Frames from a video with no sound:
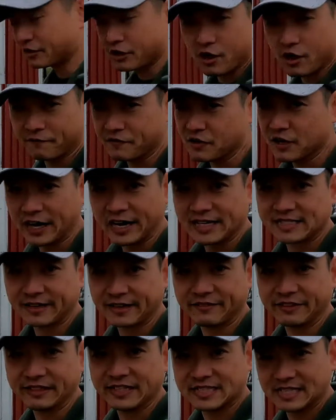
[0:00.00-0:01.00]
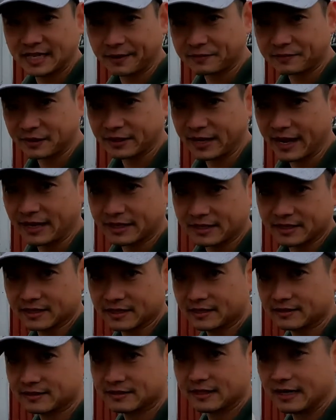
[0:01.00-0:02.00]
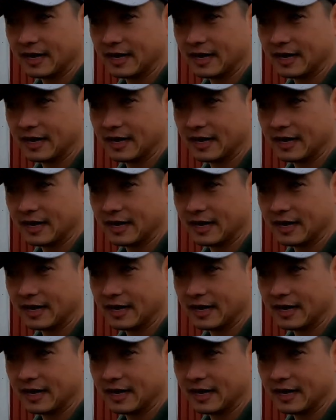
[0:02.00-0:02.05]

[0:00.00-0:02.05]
don't know if you guys have any tips on how to